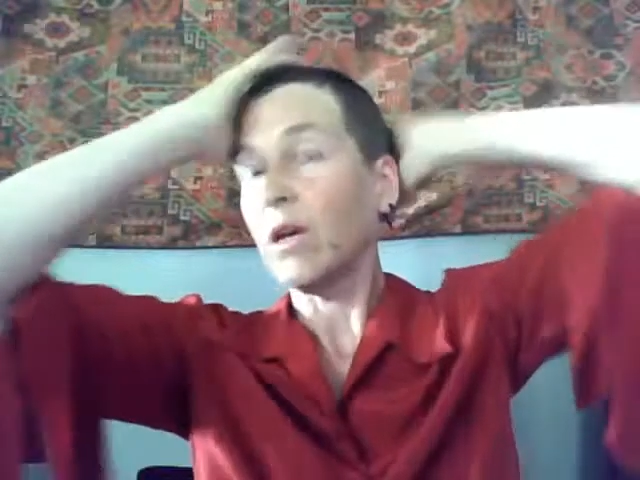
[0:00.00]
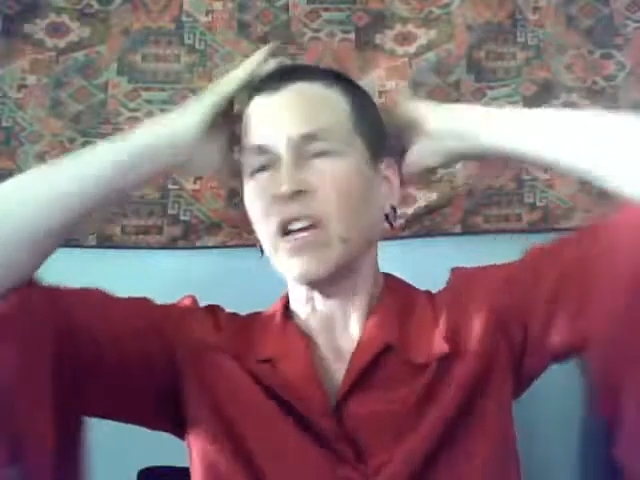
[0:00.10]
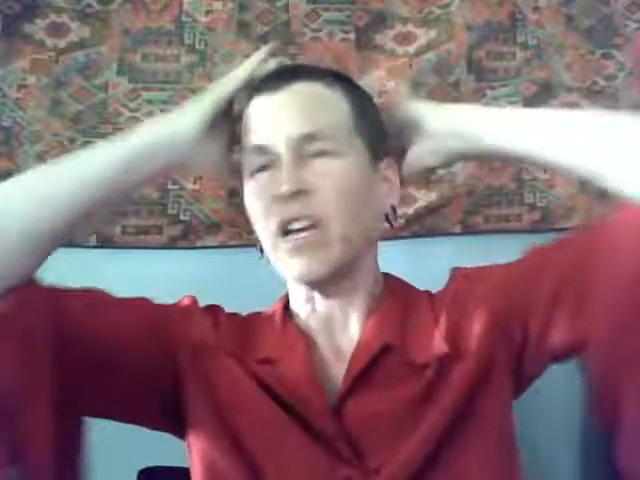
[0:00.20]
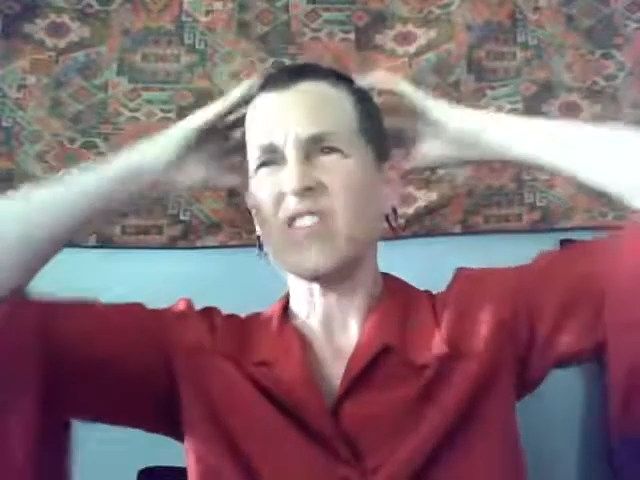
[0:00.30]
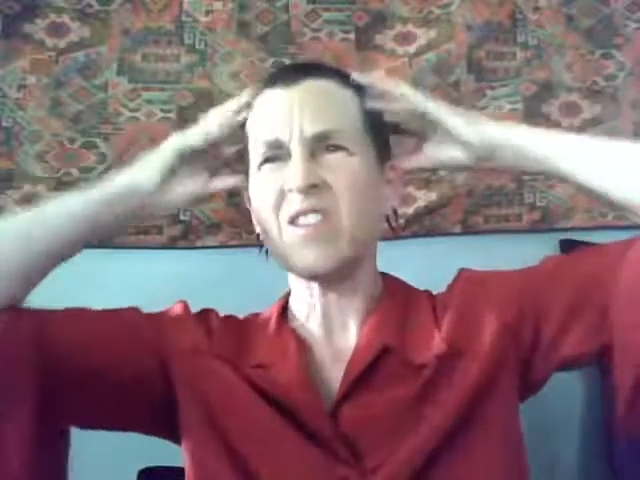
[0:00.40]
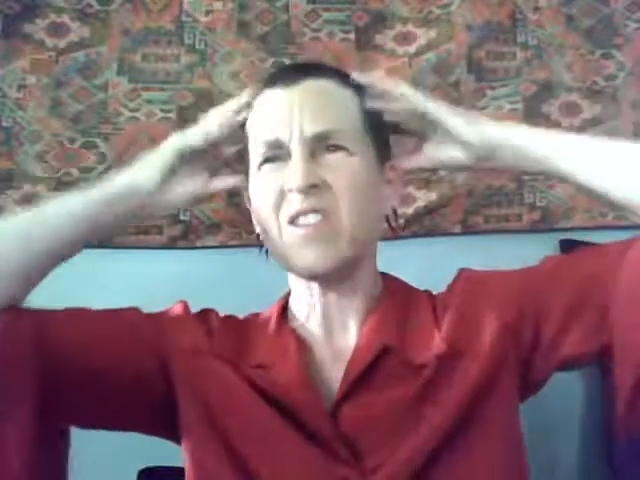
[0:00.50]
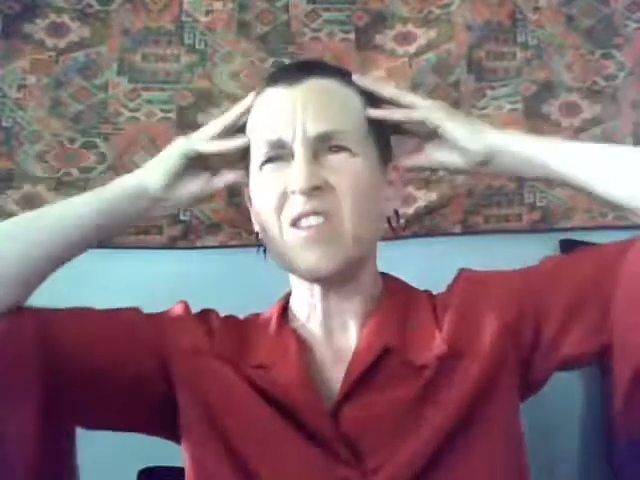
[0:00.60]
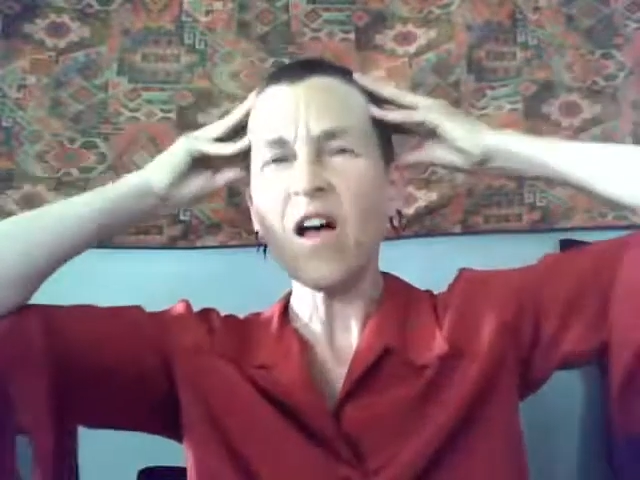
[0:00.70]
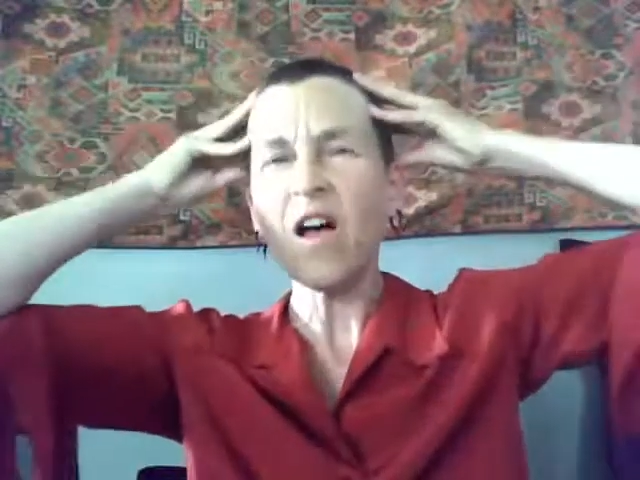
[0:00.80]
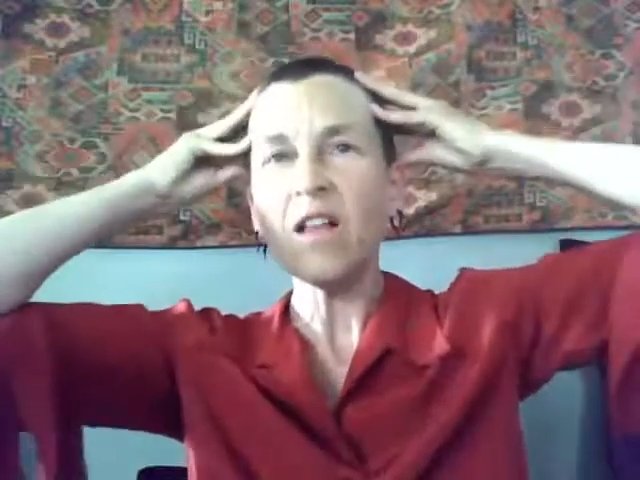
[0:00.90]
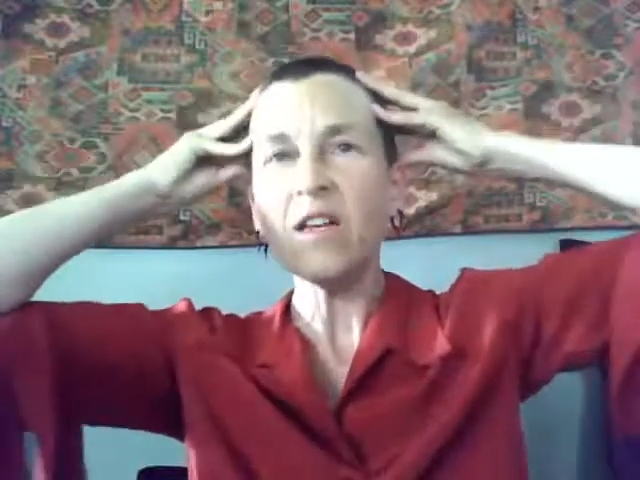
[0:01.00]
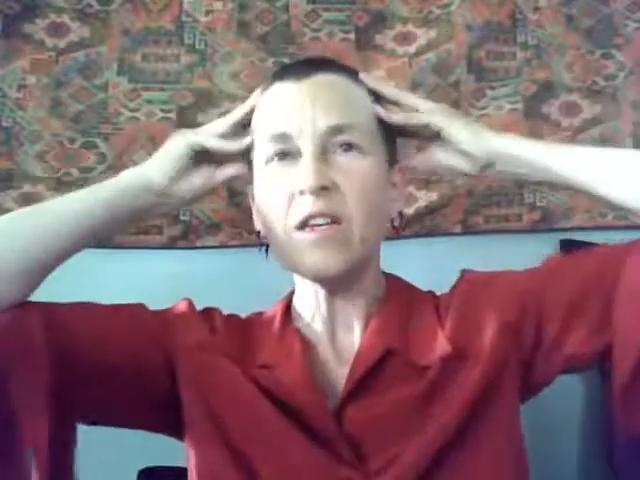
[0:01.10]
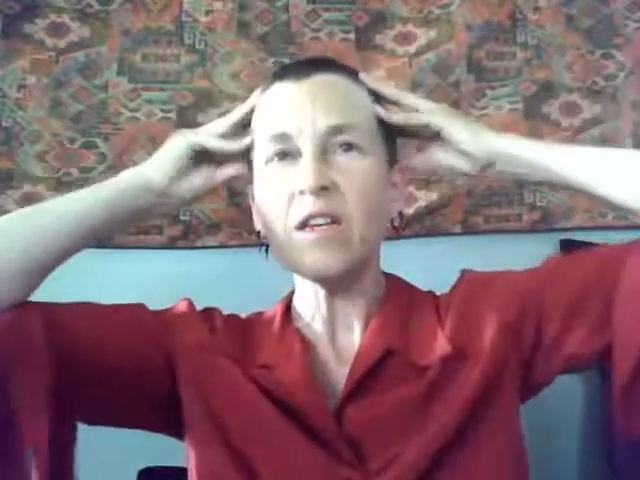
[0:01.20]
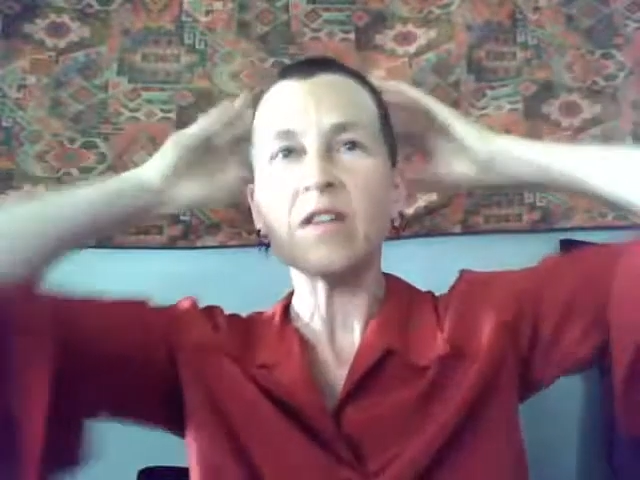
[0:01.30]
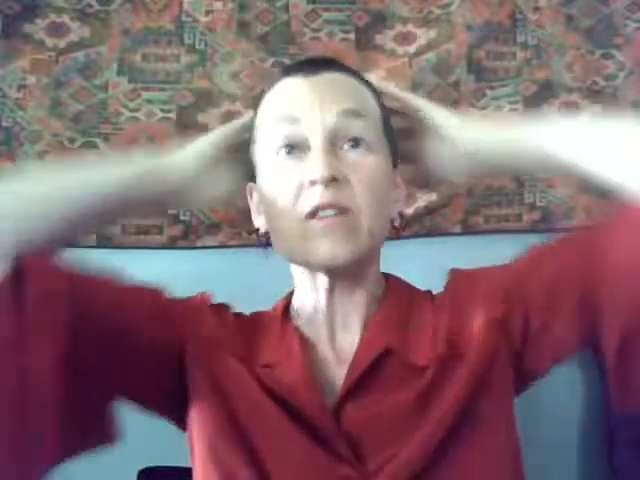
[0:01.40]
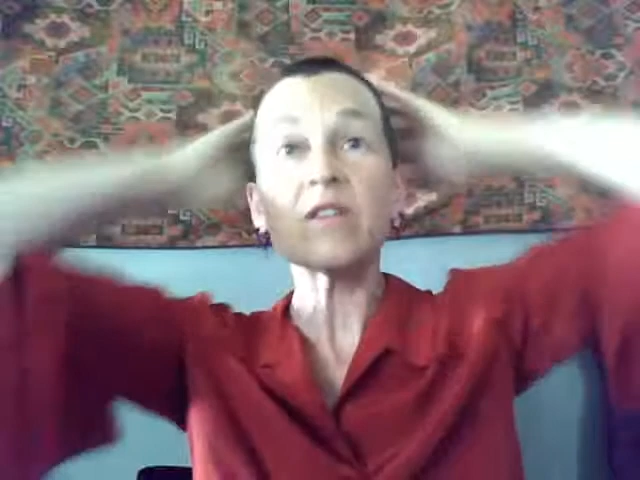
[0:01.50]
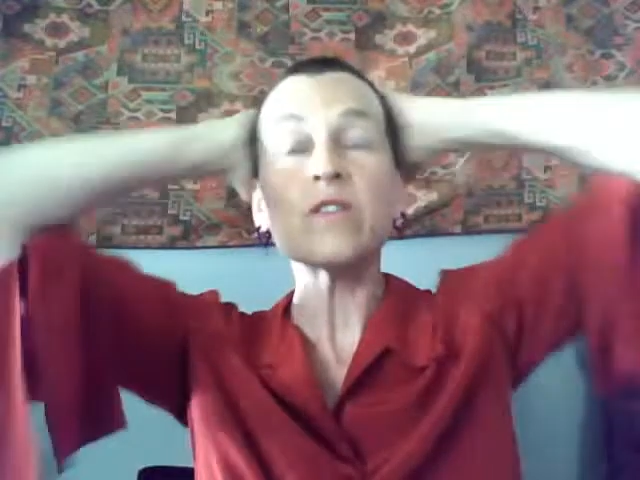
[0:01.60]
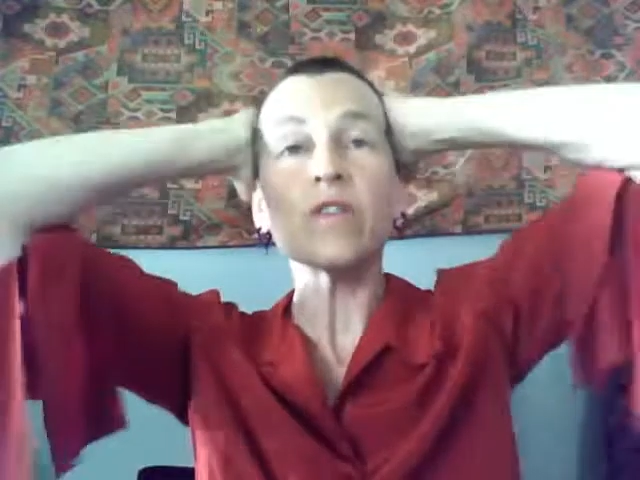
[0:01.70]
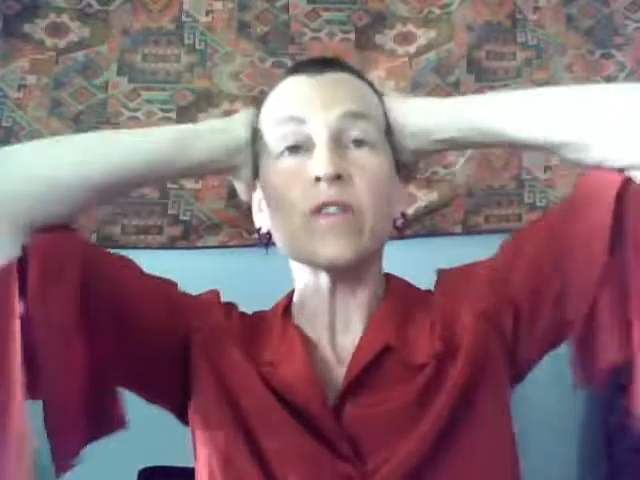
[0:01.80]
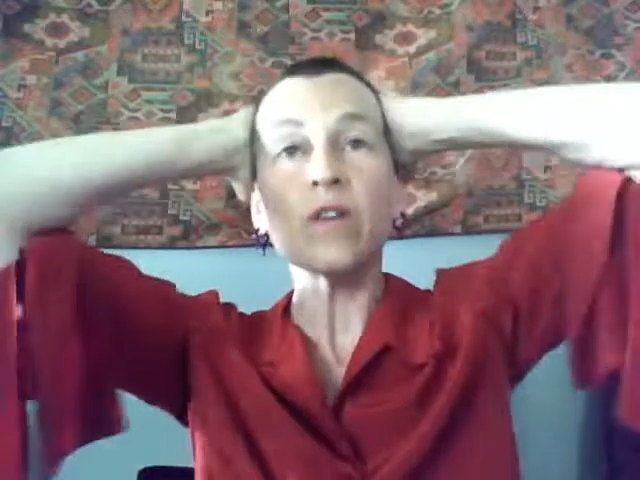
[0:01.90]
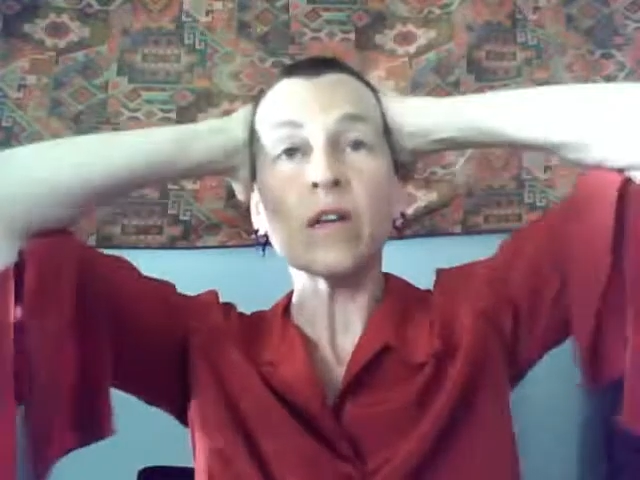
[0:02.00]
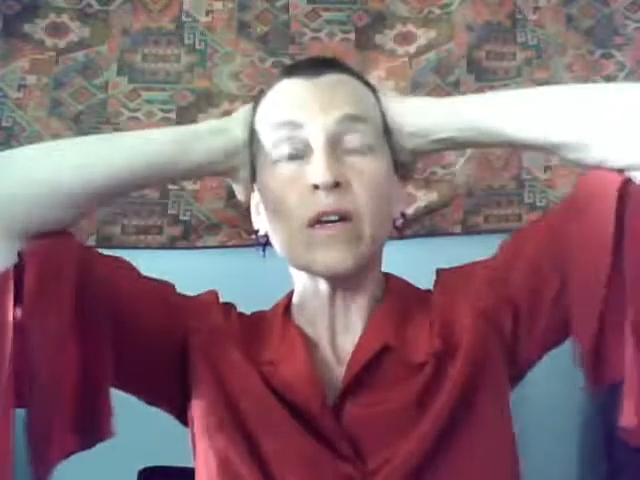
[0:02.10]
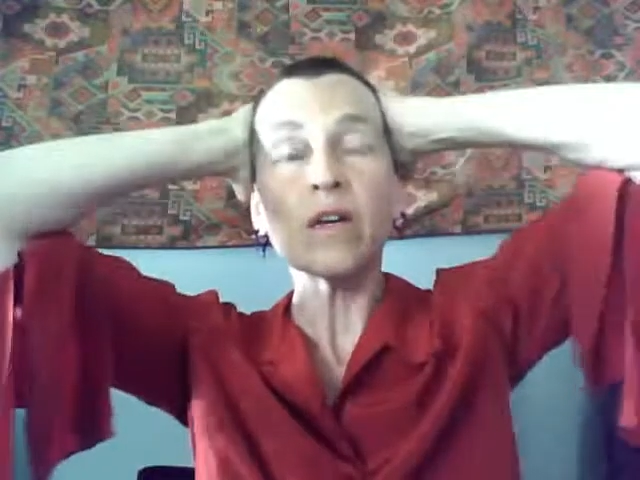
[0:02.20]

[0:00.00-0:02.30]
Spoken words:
It's solid. It's sturdy.